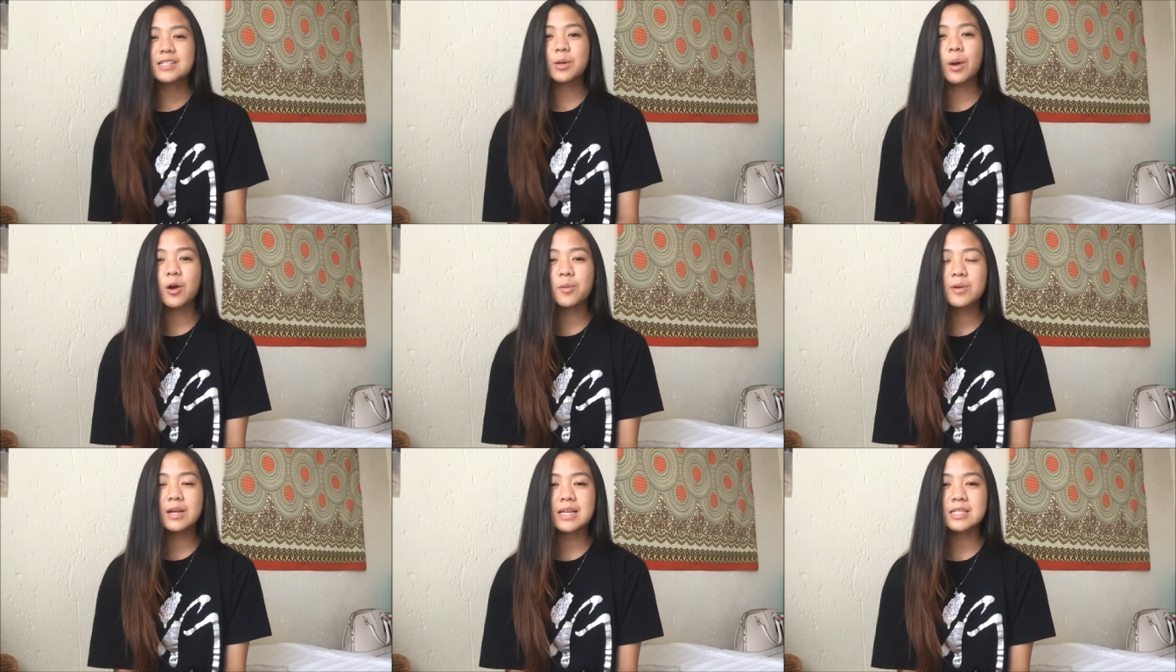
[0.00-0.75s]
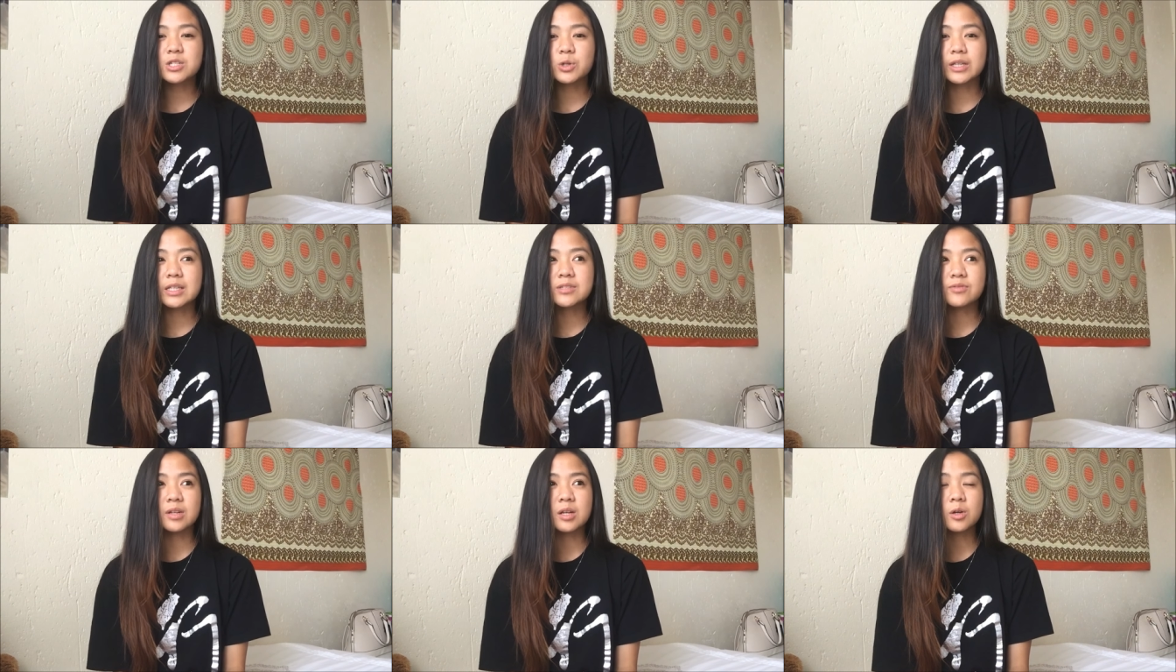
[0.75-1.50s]
So I hope you guys enjoyed
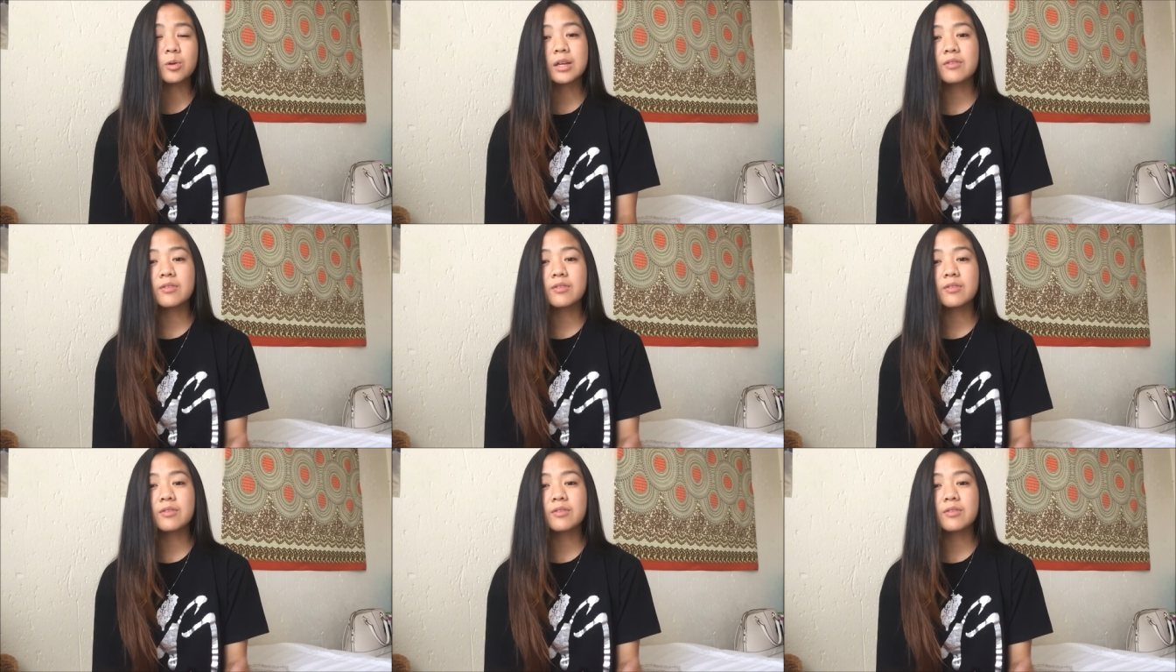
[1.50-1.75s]
this video.